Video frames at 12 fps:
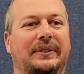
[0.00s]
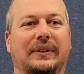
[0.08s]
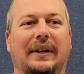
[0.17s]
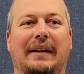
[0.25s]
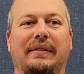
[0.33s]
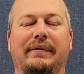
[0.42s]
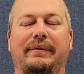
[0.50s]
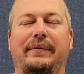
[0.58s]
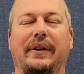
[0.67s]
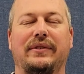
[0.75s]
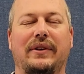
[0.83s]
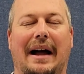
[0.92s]
have
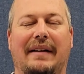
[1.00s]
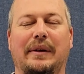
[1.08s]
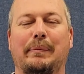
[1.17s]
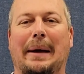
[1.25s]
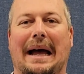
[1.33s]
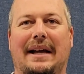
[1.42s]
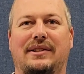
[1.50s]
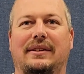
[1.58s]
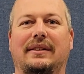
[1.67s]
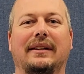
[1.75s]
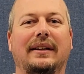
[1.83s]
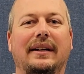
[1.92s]
a driving
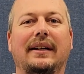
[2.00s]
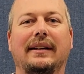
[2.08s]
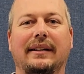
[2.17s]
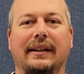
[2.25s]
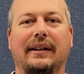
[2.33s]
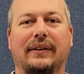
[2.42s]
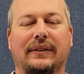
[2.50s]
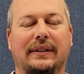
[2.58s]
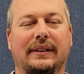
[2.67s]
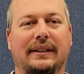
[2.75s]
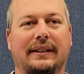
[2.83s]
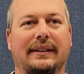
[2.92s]
passion,
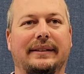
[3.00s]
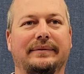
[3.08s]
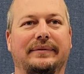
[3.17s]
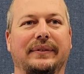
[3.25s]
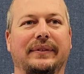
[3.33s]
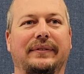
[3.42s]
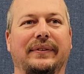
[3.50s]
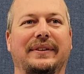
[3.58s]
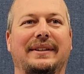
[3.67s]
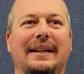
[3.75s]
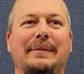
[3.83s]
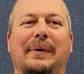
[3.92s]
for the
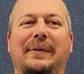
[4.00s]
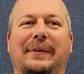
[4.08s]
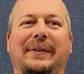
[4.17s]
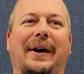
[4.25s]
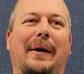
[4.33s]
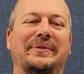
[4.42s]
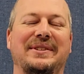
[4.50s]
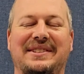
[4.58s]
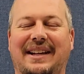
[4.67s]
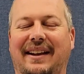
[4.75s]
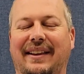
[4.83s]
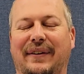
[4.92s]
team on the opposite
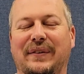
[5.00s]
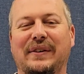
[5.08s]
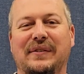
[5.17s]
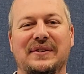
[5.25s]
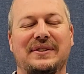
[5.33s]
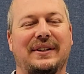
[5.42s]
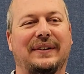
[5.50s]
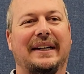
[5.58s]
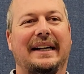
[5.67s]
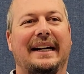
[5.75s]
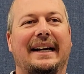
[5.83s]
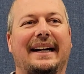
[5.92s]
side of that river. So,
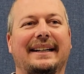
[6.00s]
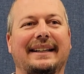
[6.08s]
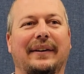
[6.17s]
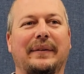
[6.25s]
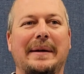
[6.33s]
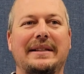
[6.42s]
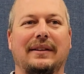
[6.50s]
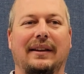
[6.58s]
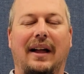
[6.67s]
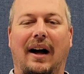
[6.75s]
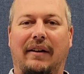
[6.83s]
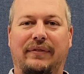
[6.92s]
it means a
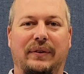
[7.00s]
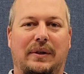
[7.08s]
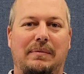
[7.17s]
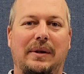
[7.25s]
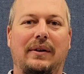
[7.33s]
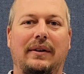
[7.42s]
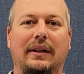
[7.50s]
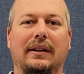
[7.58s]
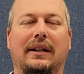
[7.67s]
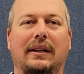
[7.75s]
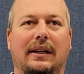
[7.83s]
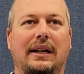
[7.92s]
lot for the community.
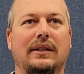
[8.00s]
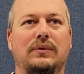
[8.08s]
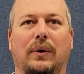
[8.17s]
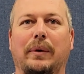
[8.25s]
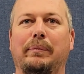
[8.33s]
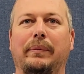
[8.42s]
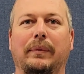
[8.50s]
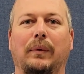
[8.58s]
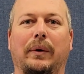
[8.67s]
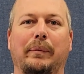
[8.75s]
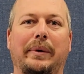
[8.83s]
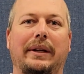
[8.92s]
The kids want
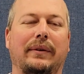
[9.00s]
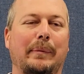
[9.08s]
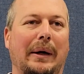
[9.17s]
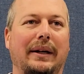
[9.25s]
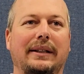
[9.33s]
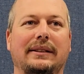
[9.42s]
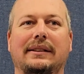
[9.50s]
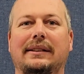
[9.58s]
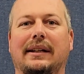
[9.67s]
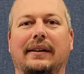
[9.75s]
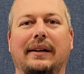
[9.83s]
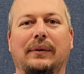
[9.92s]
to beat their buddies.
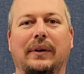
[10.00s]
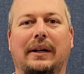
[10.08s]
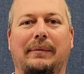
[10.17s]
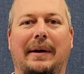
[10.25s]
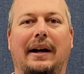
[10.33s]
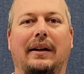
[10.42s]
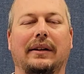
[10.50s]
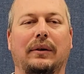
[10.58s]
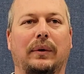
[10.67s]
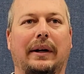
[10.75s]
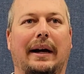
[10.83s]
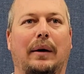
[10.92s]
They want to come out and they
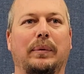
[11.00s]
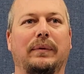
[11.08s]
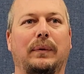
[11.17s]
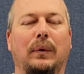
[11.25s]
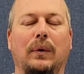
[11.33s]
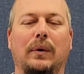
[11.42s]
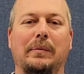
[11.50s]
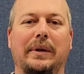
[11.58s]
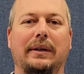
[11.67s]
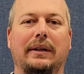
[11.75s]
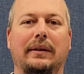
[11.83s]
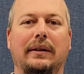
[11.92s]
want to outperform
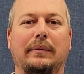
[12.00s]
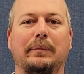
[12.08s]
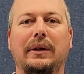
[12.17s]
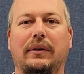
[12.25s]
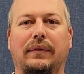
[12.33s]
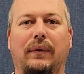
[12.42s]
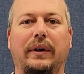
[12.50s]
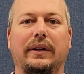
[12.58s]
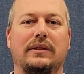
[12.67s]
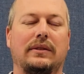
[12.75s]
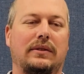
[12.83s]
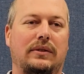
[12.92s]
and beat their
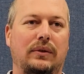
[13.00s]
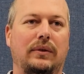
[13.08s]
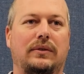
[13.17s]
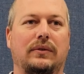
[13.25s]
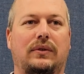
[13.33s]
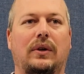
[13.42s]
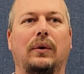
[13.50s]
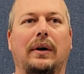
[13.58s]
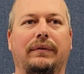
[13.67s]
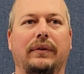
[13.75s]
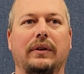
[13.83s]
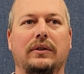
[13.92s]
friends. The students will show
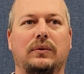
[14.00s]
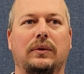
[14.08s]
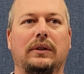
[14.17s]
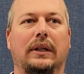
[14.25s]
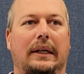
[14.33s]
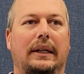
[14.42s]
up for this one.